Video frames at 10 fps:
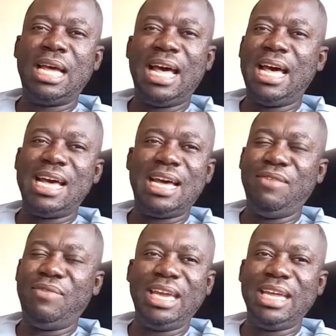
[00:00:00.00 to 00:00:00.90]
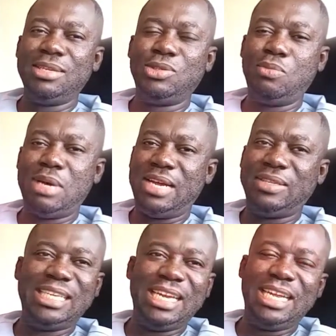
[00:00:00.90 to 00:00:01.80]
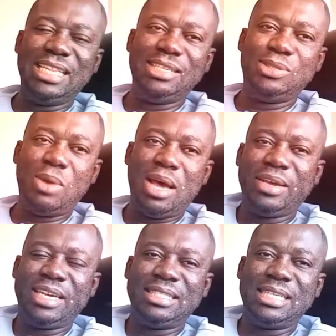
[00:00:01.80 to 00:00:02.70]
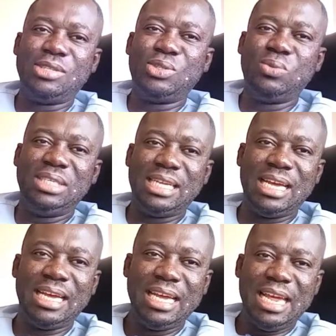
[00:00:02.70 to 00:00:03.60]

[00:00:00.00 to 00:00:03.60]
Ah, if I get this woman, I'll turn her this way, I'll kiss her, I'll squeeze her.